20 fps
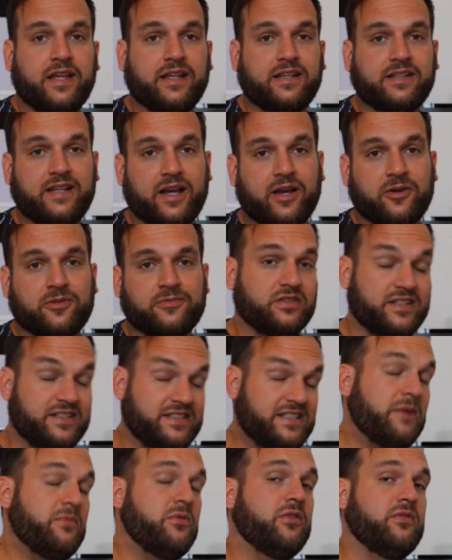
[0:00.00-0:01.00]
Now, the
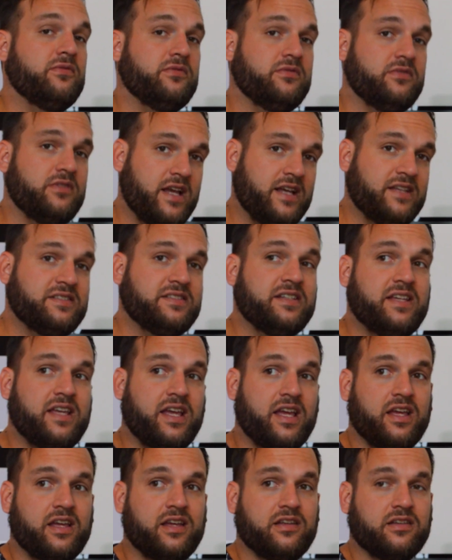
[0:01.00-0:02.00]

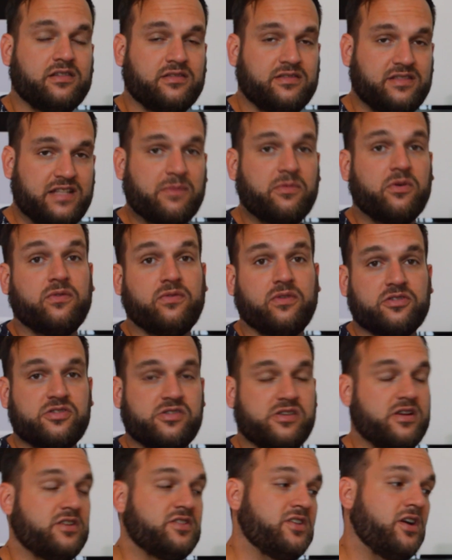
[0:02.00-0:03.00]
SDK demo
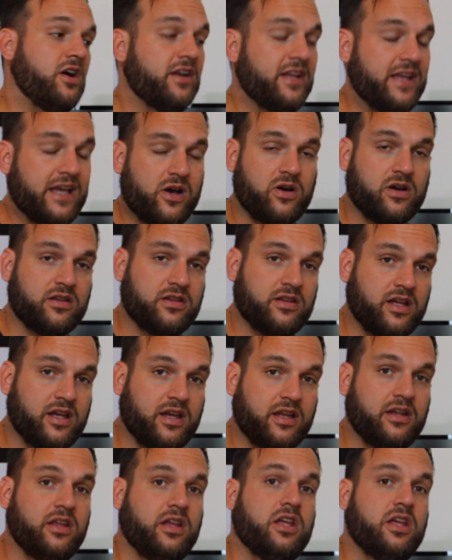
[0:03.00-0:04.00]
version is already out online.